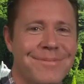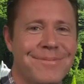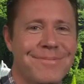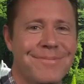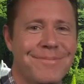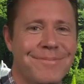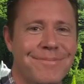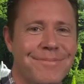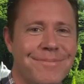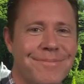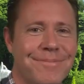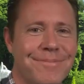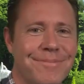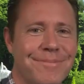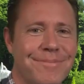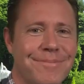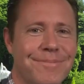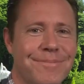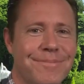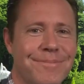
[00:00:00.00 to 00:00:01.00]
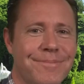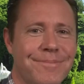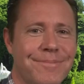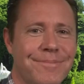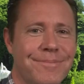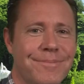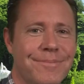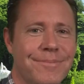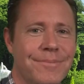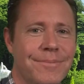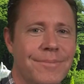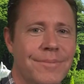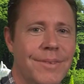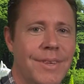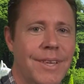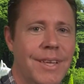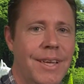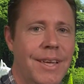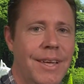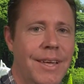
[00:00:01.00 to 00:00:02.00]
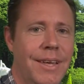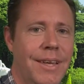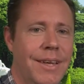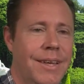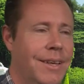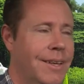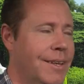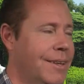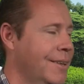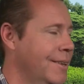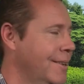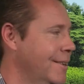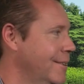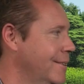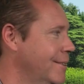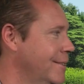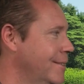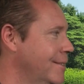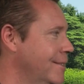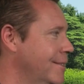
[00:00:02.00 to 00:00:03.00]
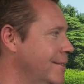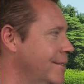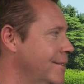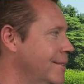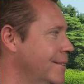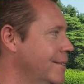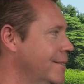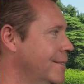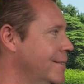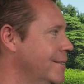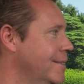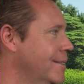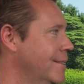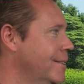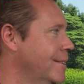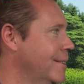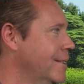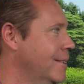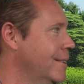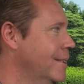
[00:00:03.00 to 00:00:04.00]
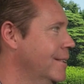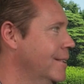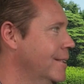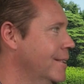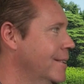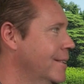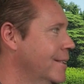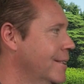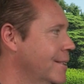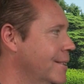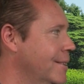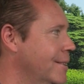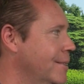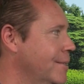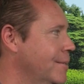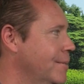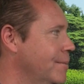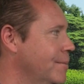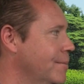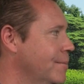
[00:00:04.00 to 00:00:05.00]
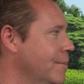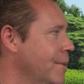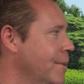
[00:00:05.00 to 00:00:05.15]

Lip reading: The person shown says nothing.